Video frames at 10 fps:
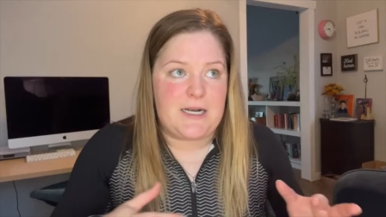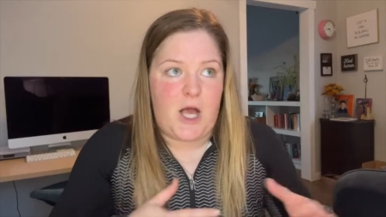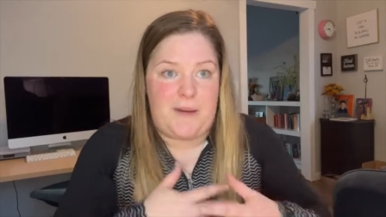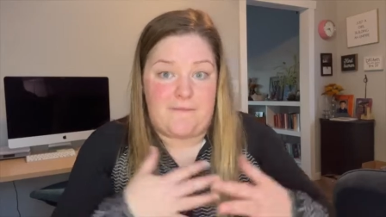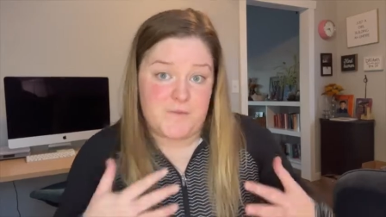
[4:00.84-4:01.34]
and all
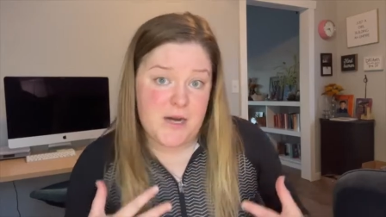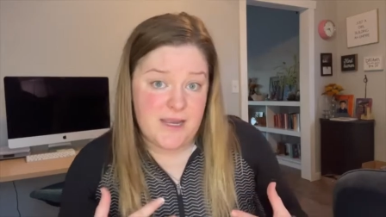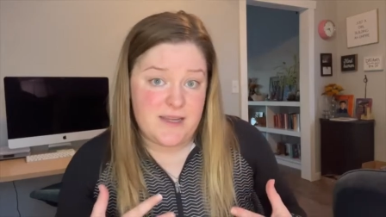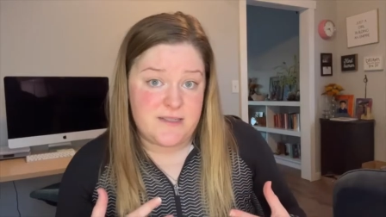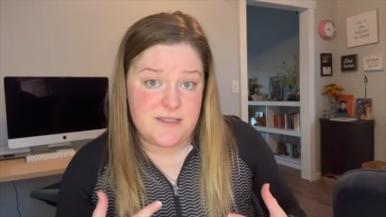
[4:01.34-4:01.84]
my
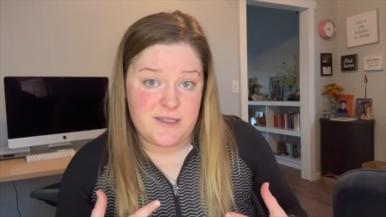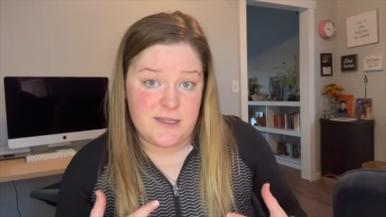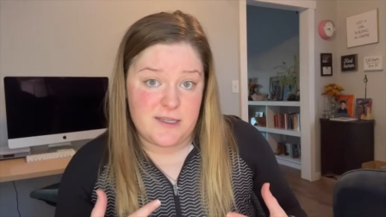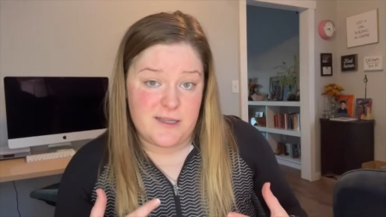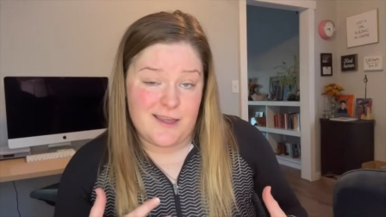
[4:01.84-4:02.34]
friends
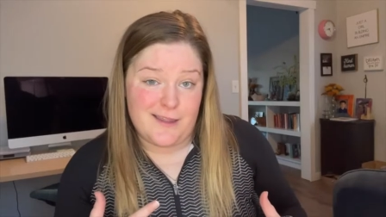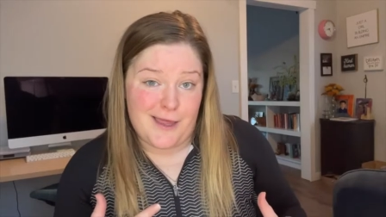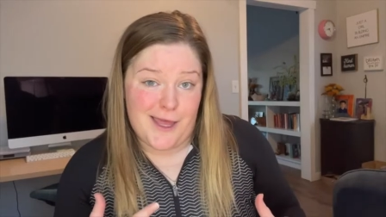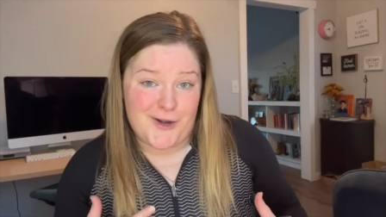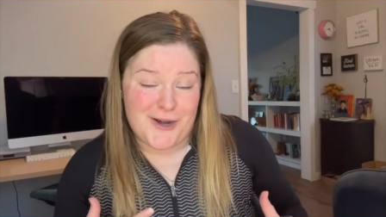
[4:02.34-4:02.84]

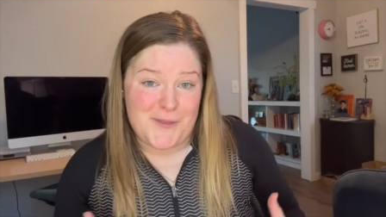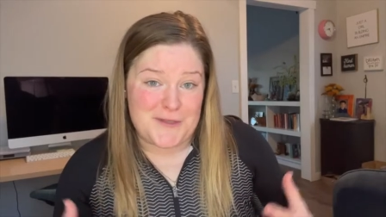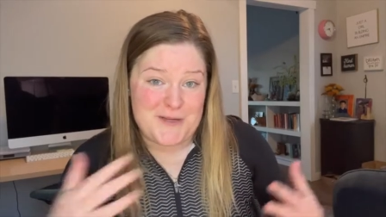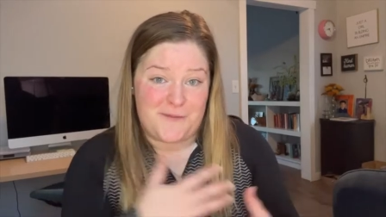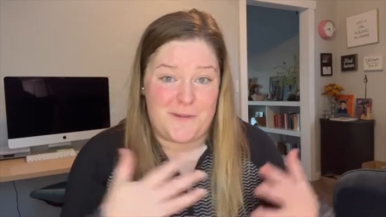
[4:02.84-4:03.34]
that are on the
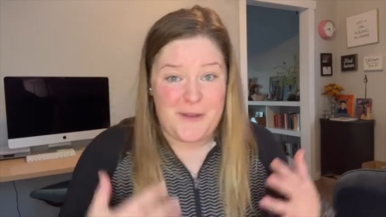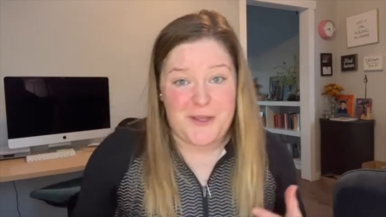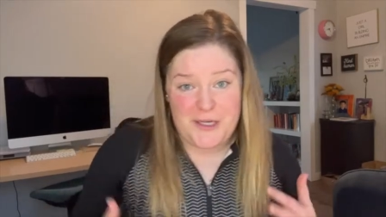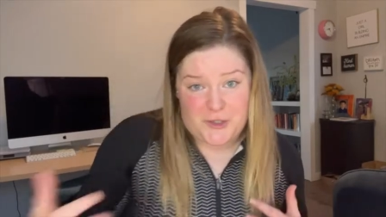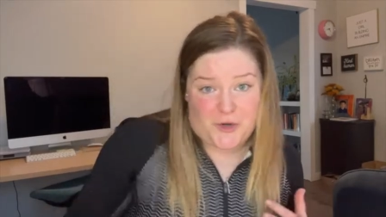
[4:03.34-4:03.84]
different
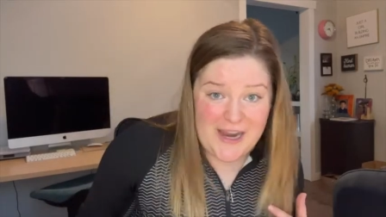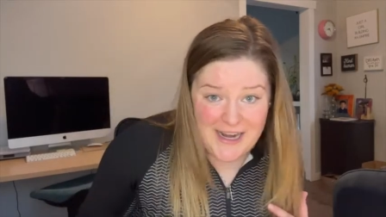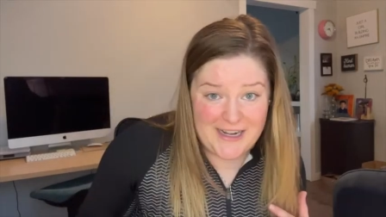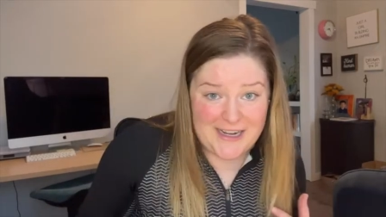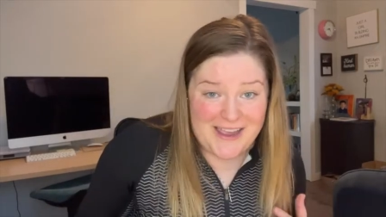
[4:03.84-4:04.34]
ability
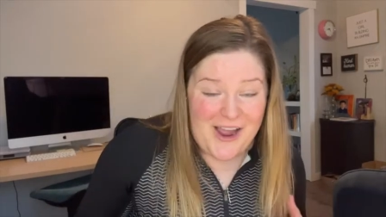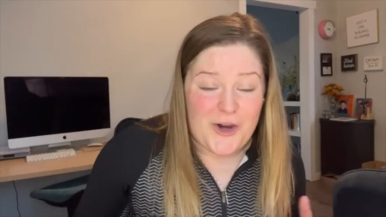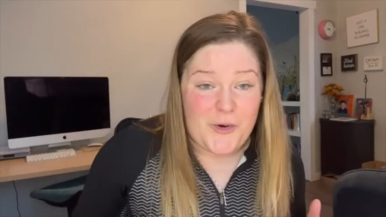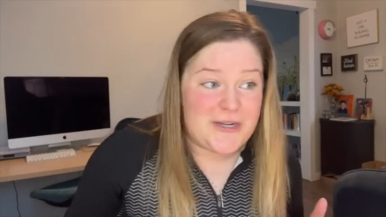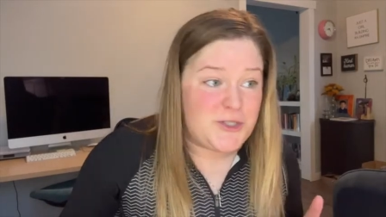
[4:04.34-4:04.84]
train are
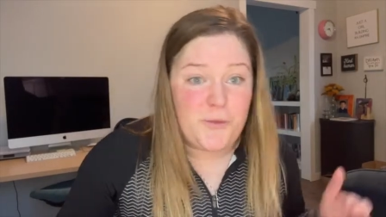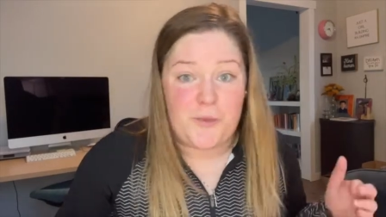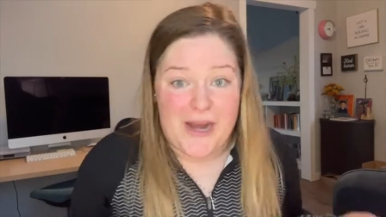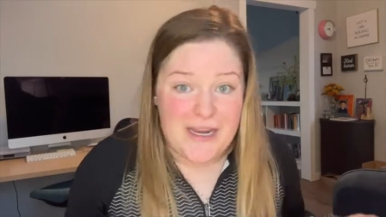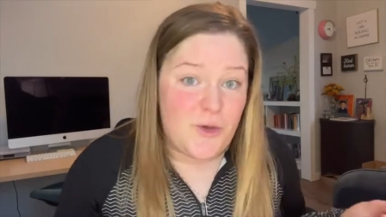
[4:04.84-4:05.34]
going to
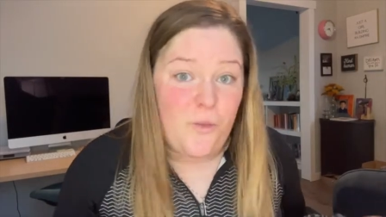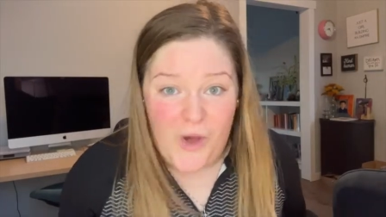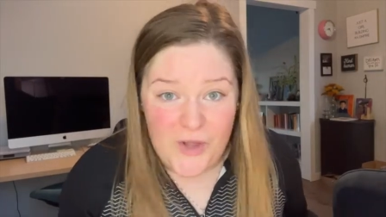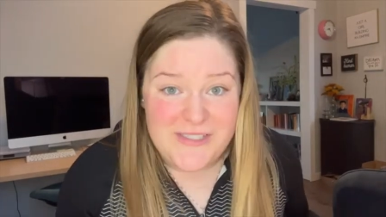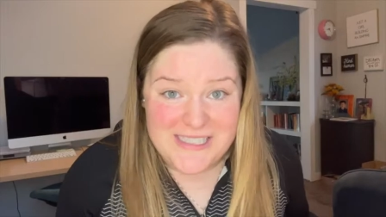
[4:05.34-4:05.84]
break the
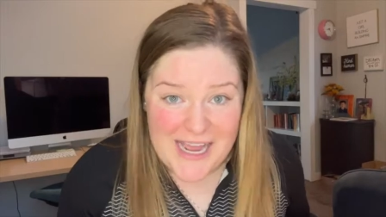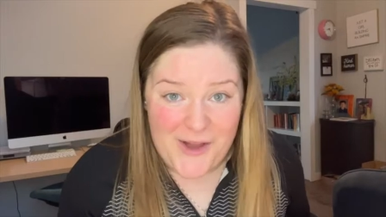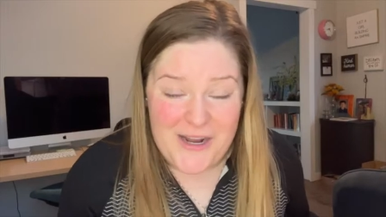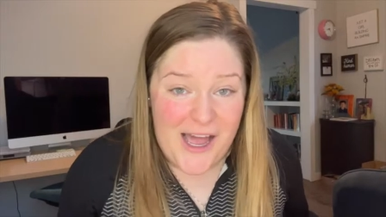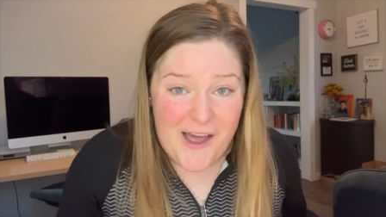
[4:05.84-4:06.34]
walls
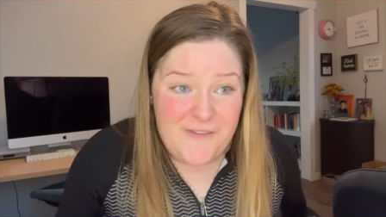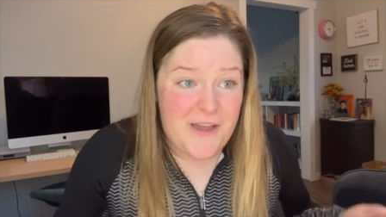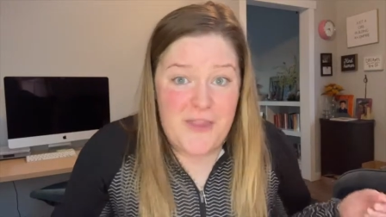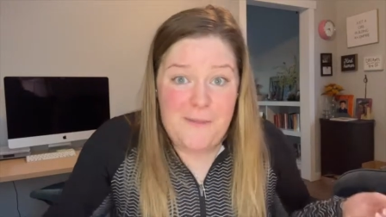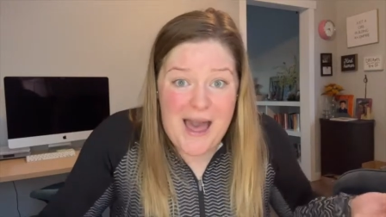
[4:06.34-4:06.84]
down of
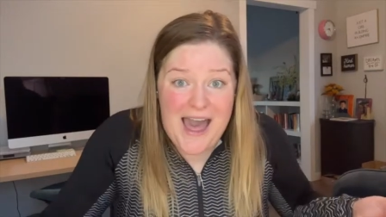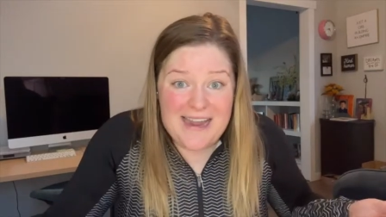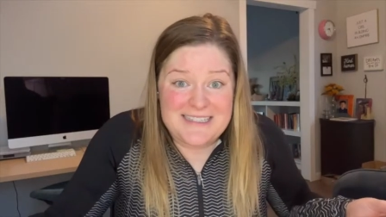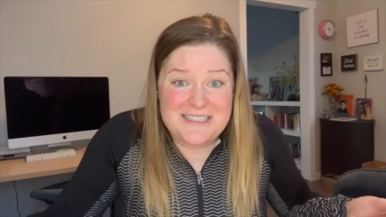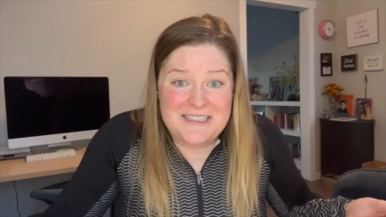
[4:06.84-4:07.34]
the
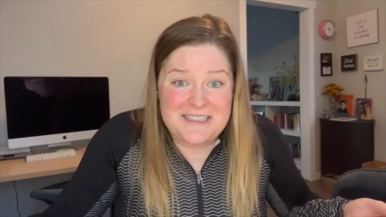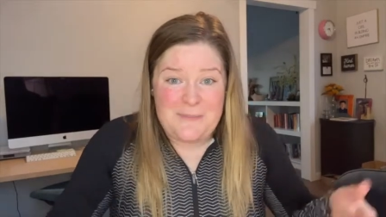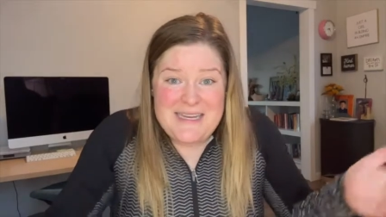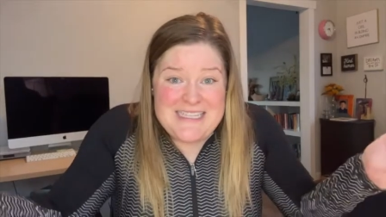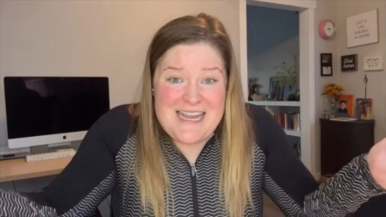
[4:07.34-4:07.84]
box
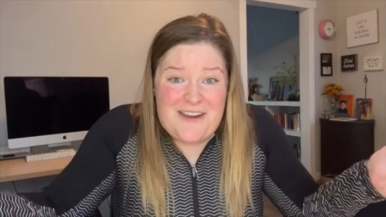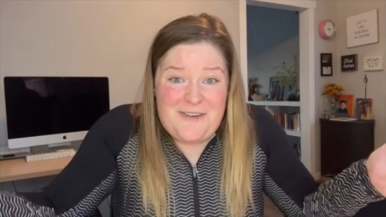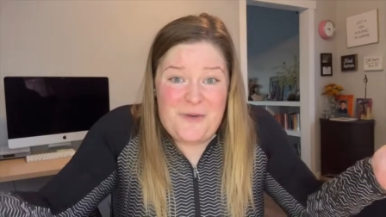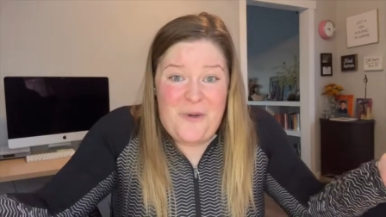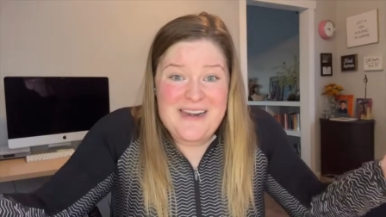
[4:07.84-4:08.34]
because not
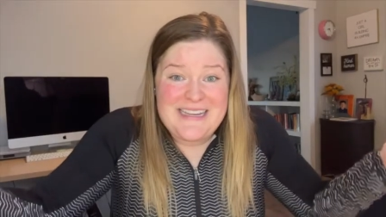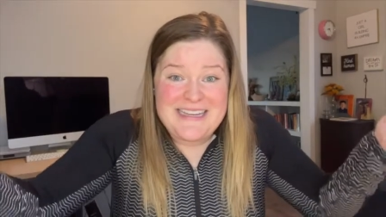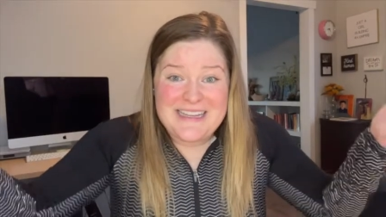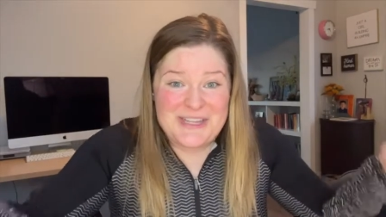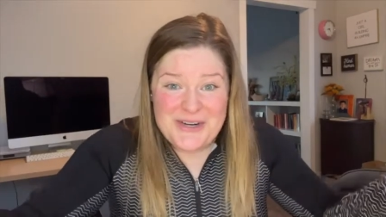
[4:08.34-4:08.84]

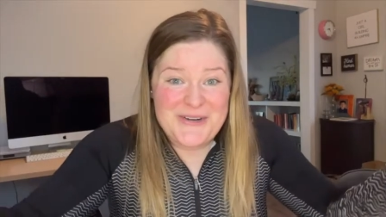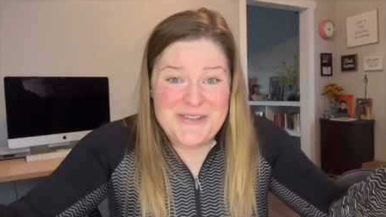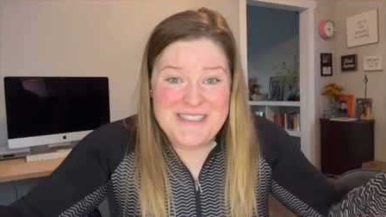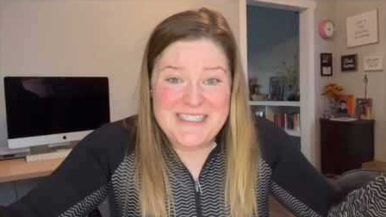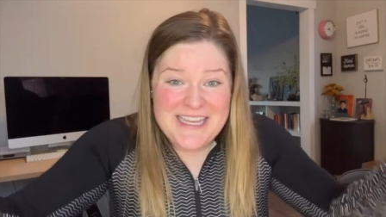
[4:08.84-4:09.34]
everyone
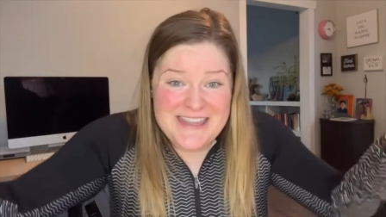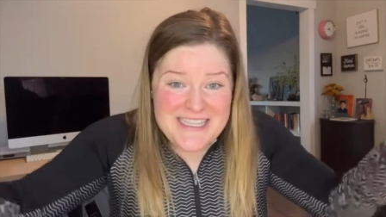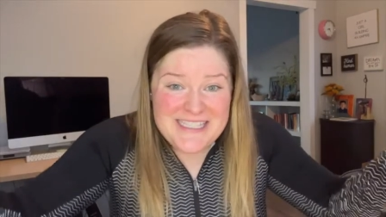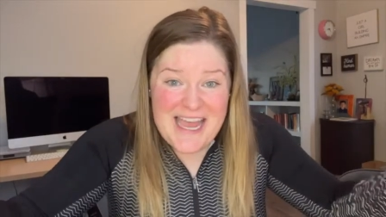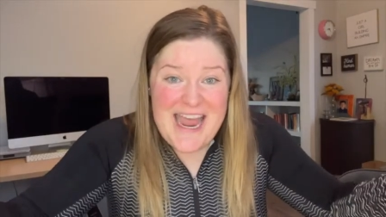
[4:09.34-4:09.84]
learns the
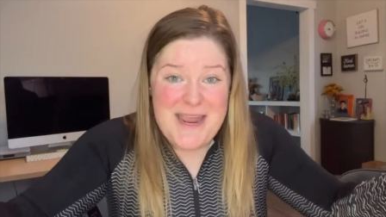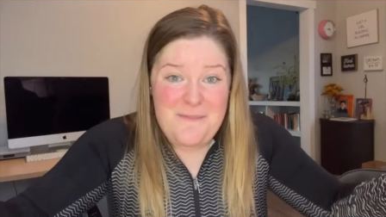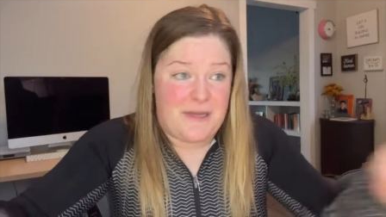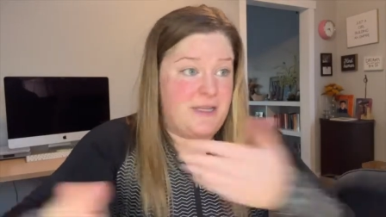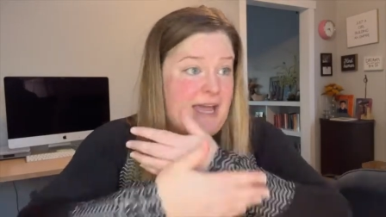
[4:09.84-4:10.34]

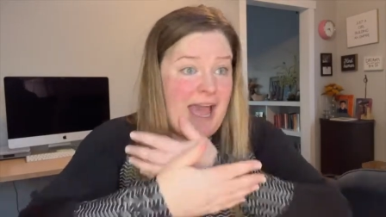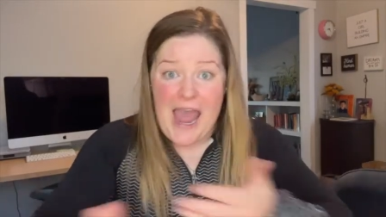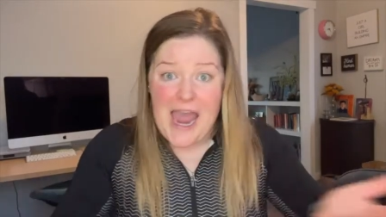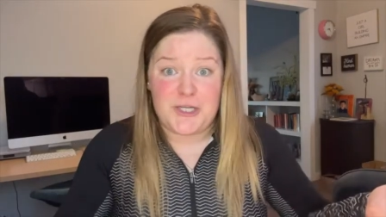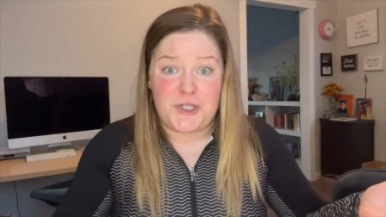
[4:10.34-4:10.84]
same.
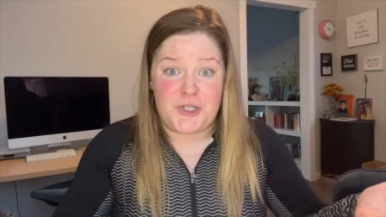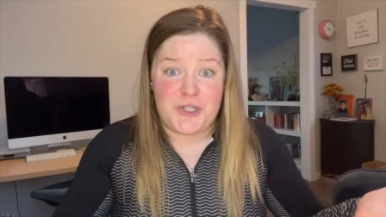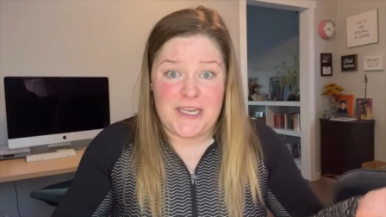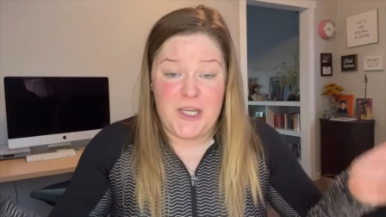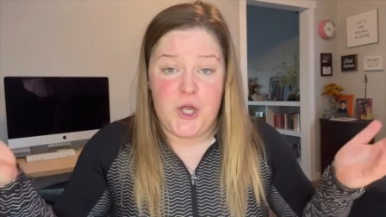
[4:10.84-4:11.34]
Actually,
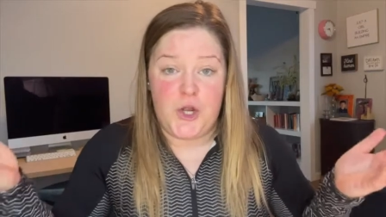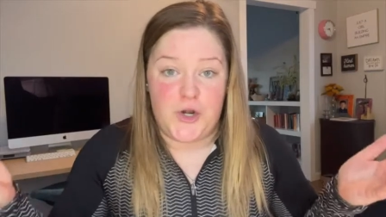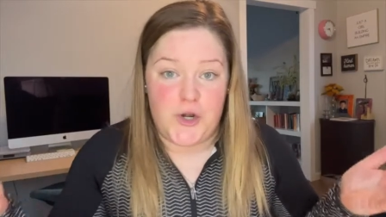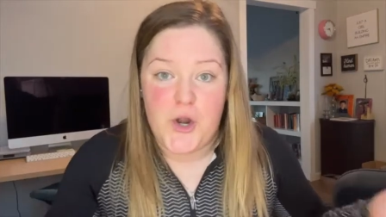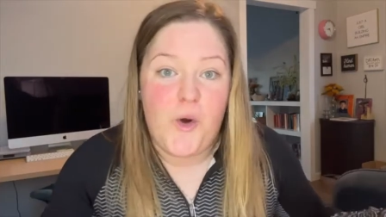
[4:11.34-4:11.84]

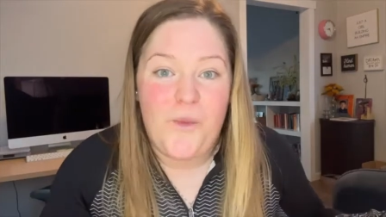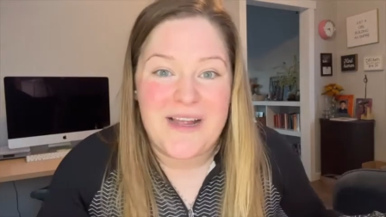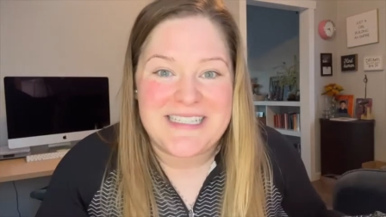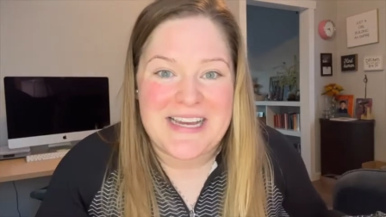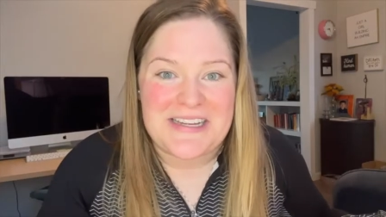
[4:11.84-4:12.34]
no
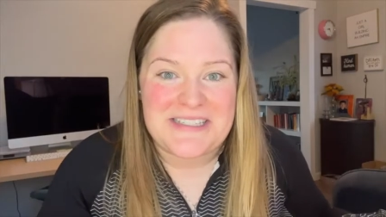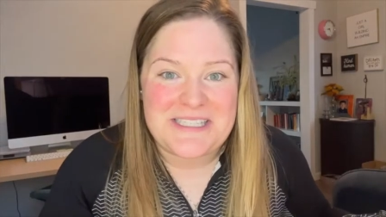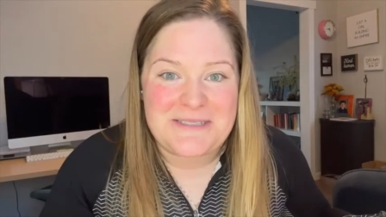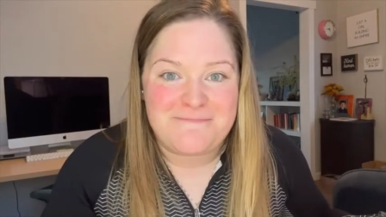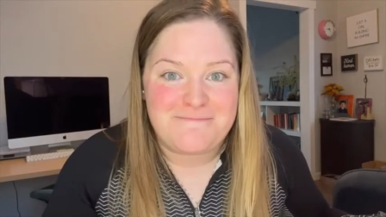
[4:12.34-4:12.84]
one does.